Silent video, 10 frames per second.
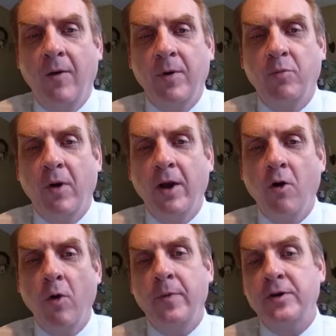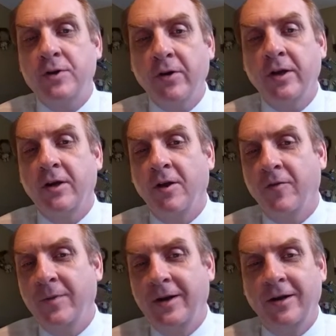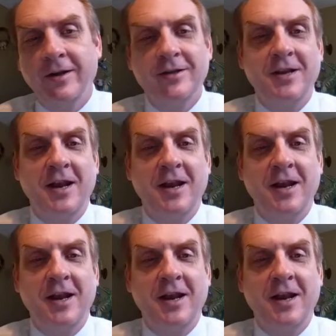We pray and hope that your kickoff meeting is